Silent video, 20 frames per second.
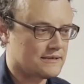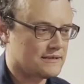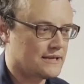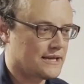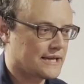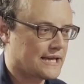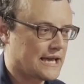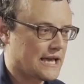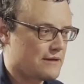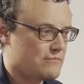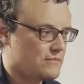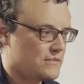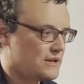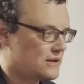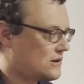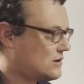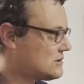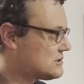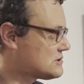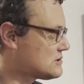It came
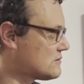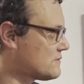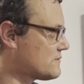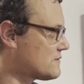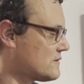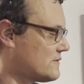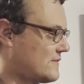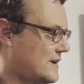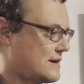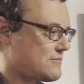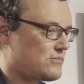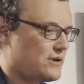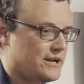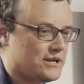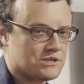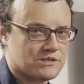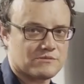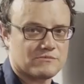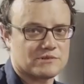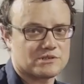in also for a
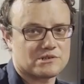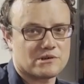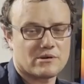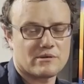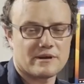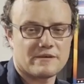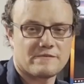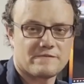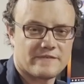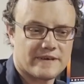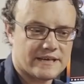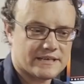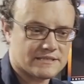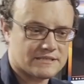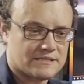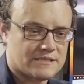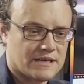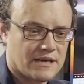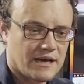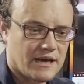vibration, which I already
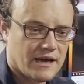fixed.